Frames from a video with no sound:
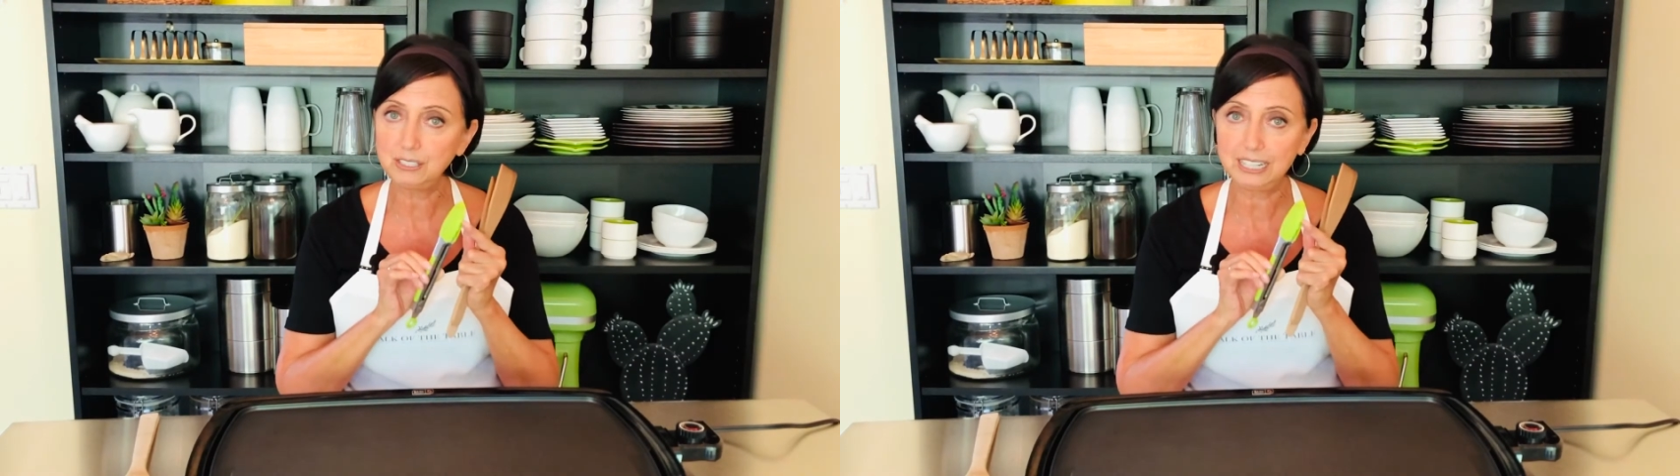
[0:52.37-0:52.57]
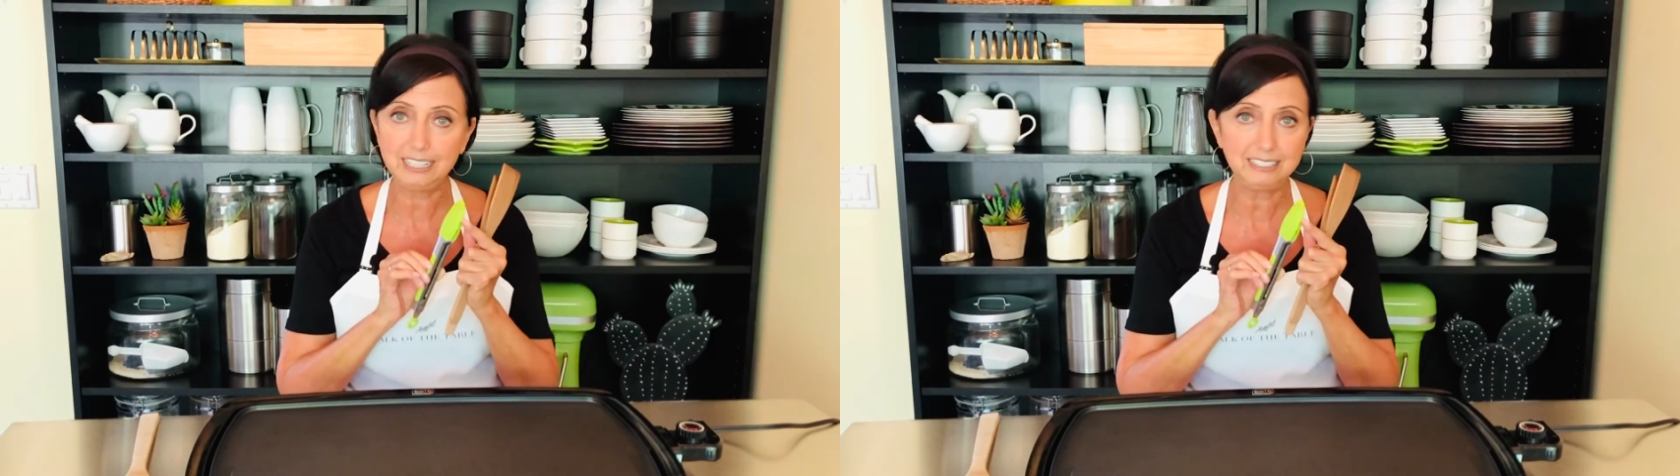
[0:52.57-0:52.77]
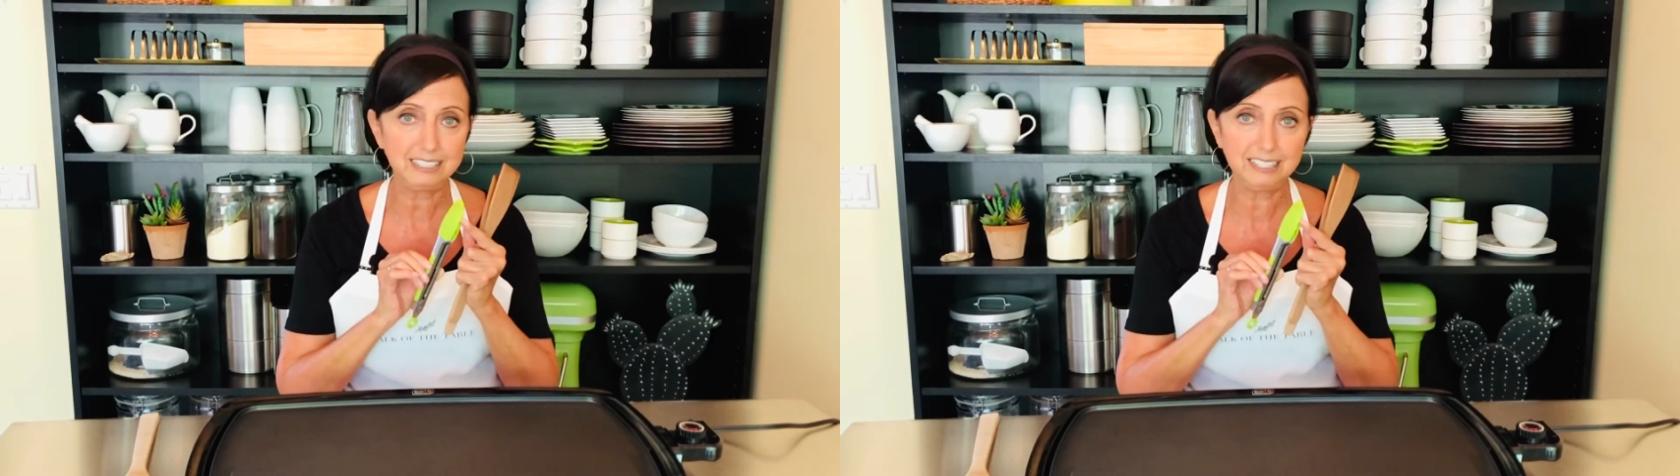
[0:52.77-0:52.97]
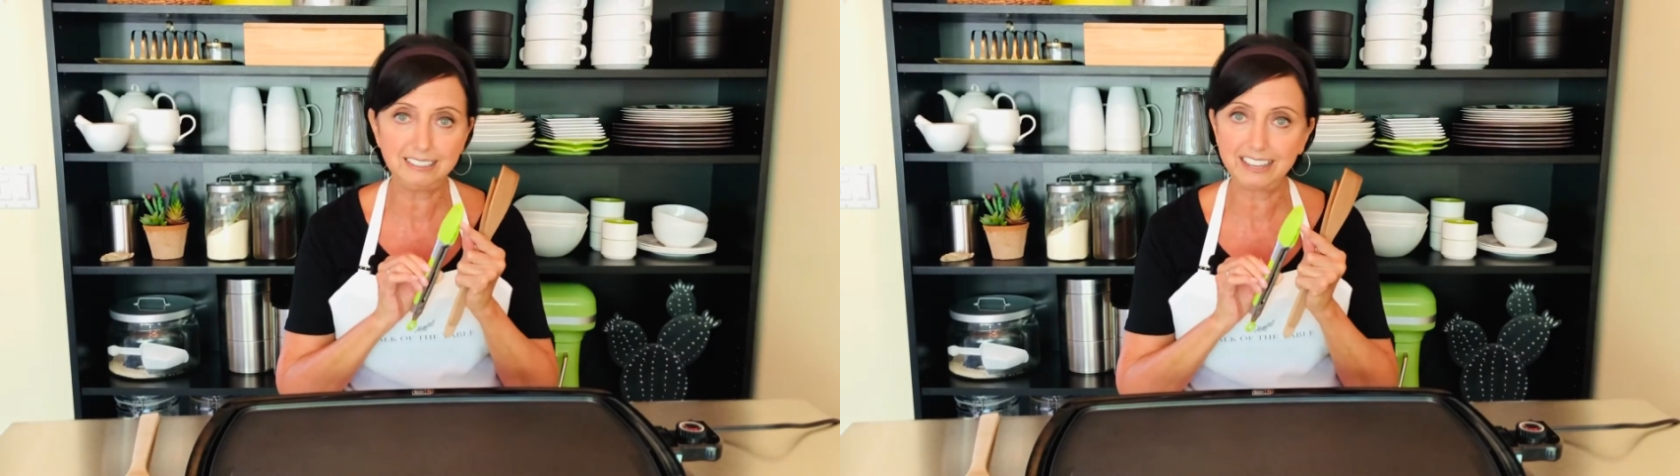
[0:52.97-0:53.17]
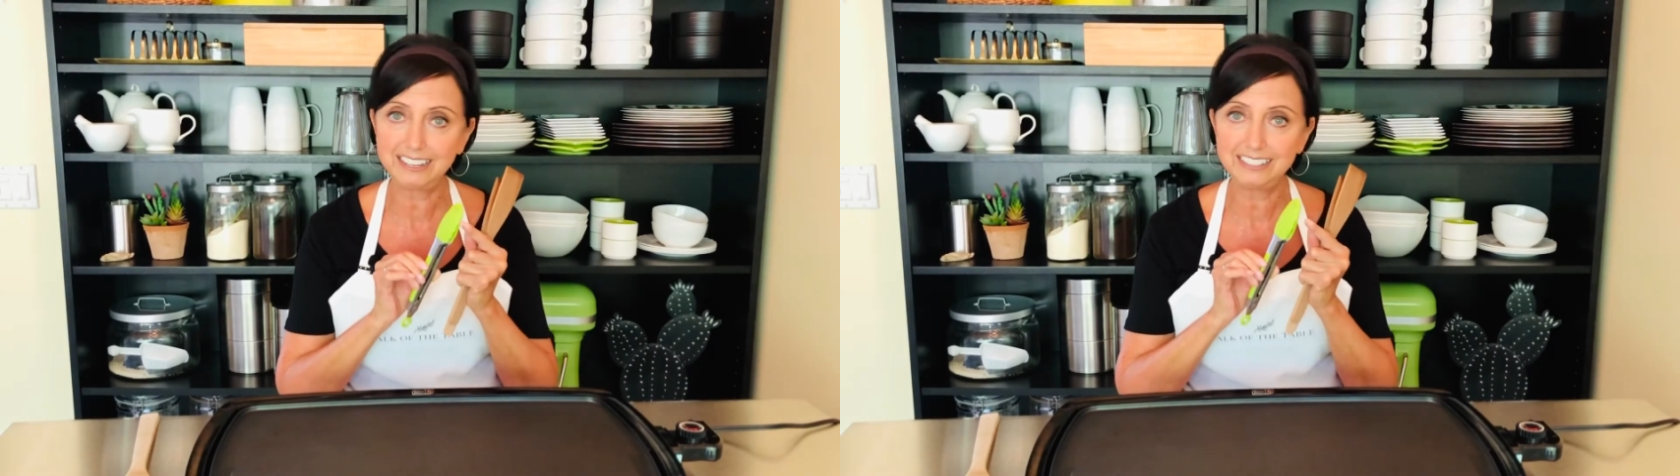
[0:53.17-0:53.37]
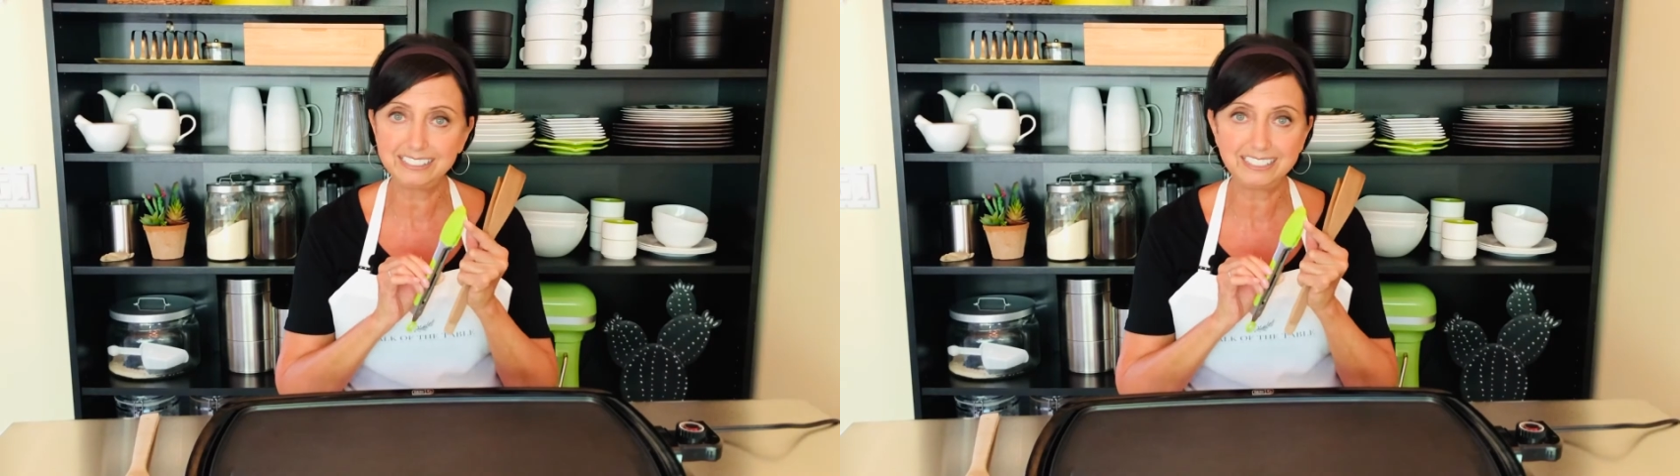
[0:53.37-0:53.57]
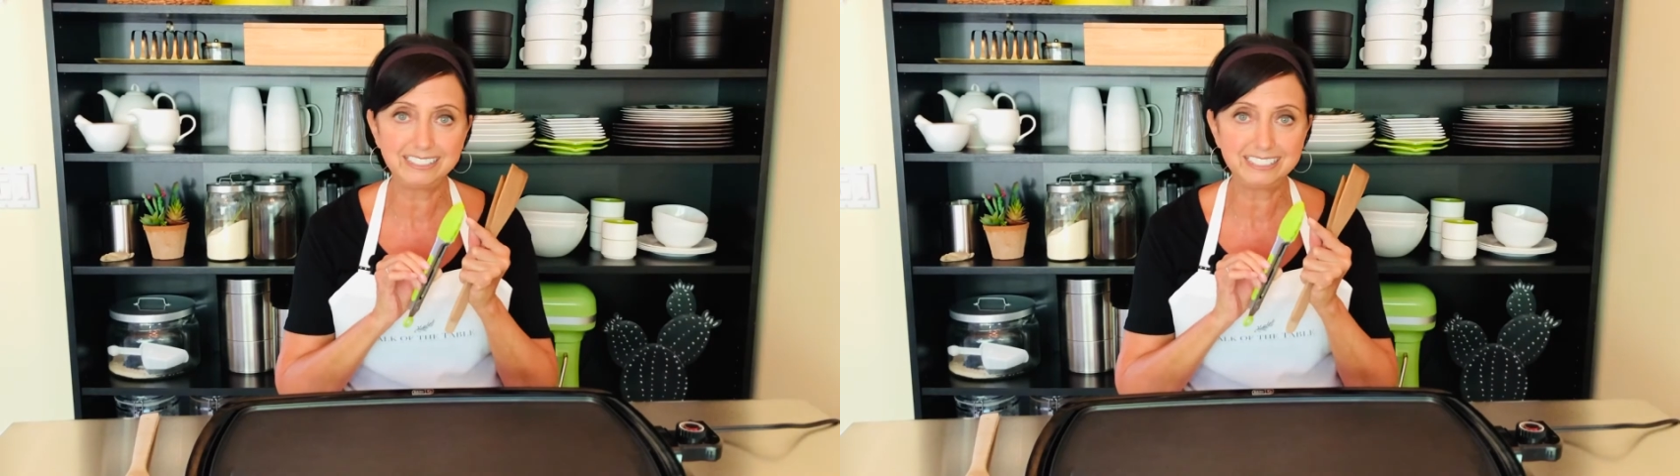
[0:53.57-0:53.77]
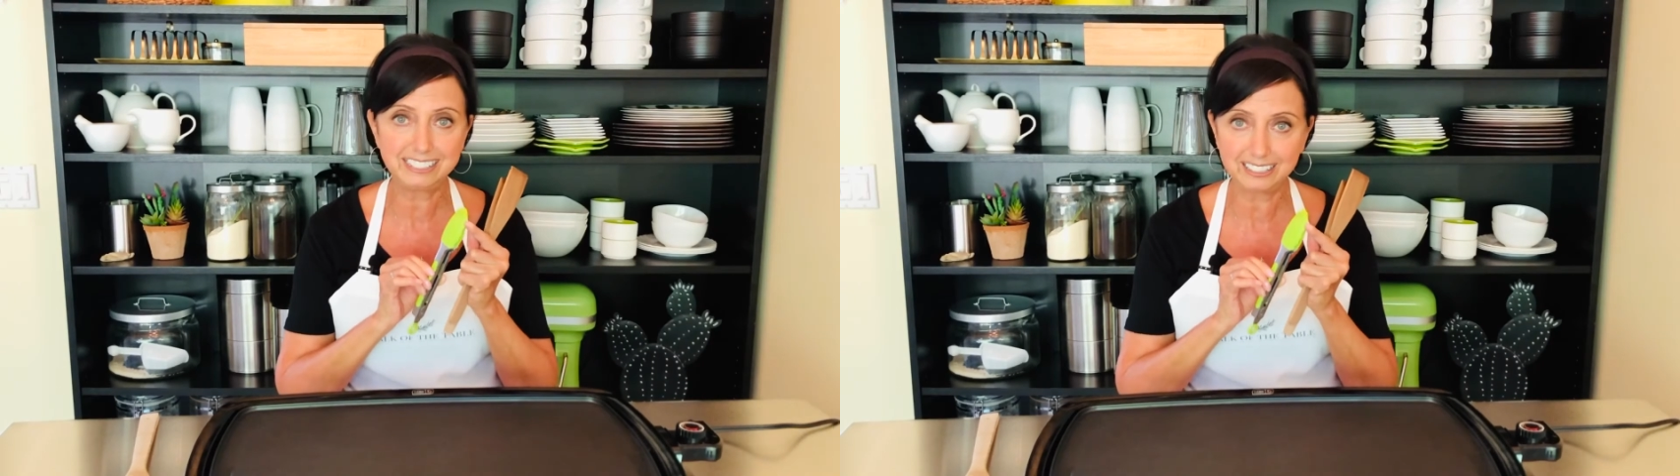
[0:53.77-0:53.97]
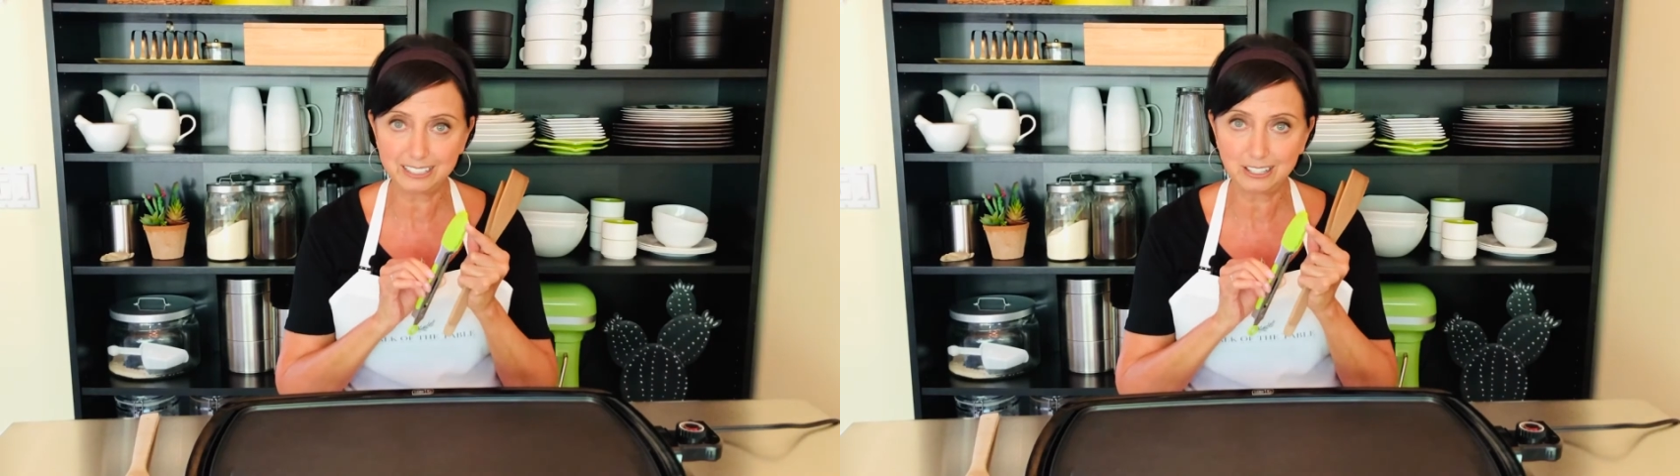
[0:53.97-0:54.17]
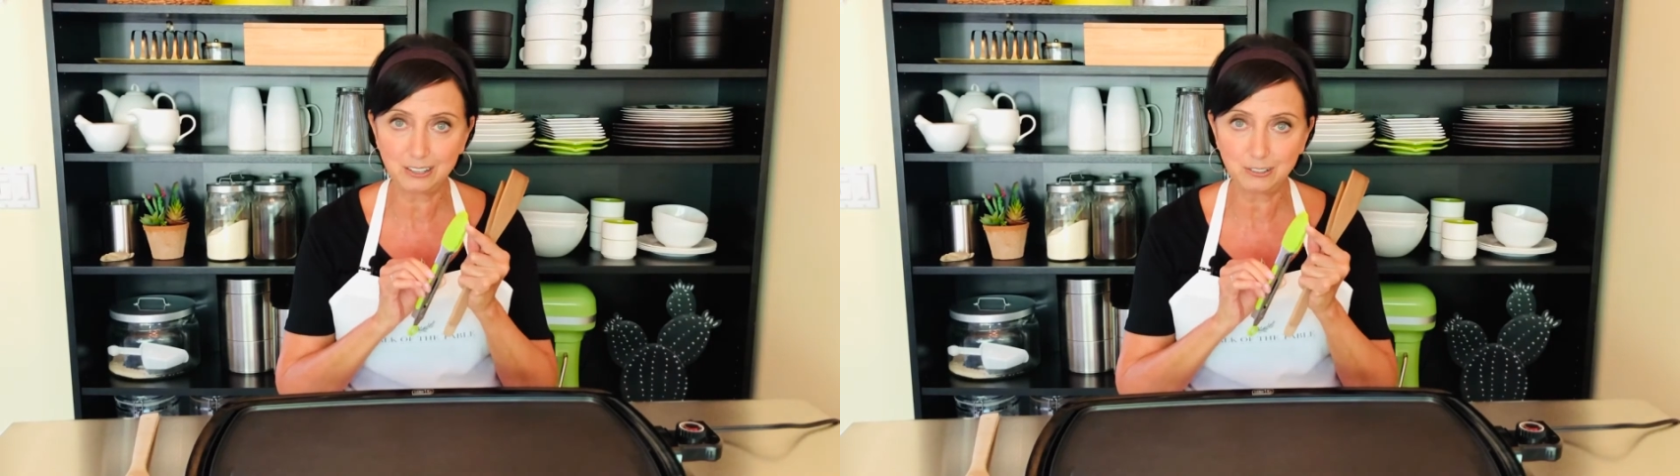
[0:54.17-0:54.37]
anything that isn't
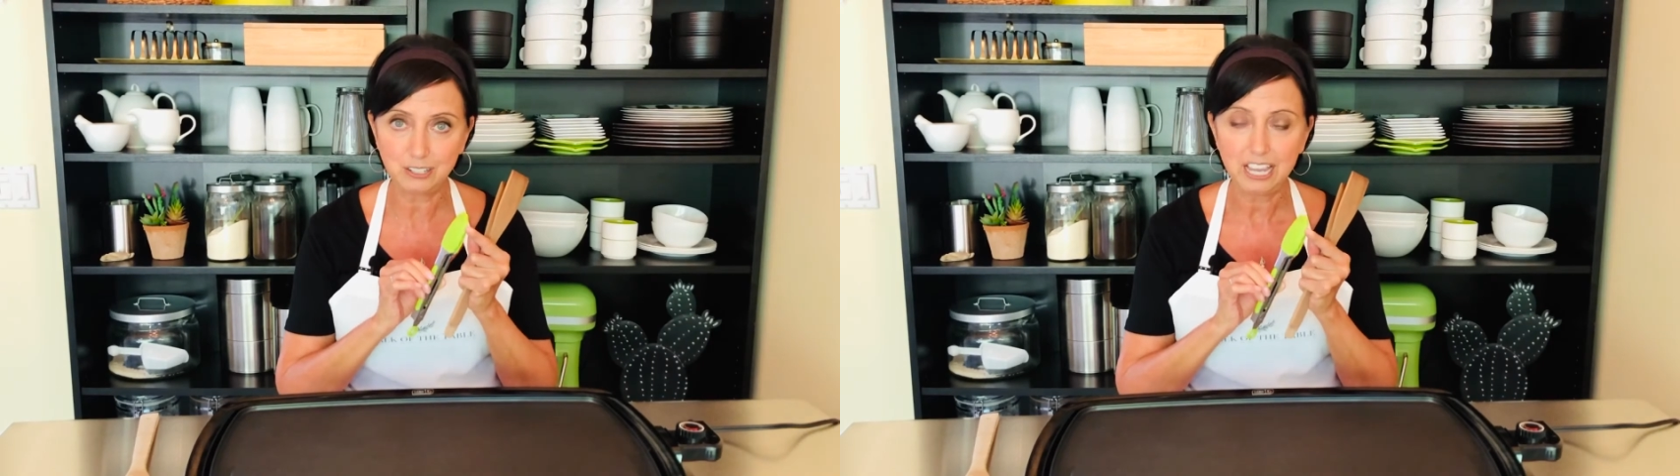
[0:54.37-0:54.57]
silicone.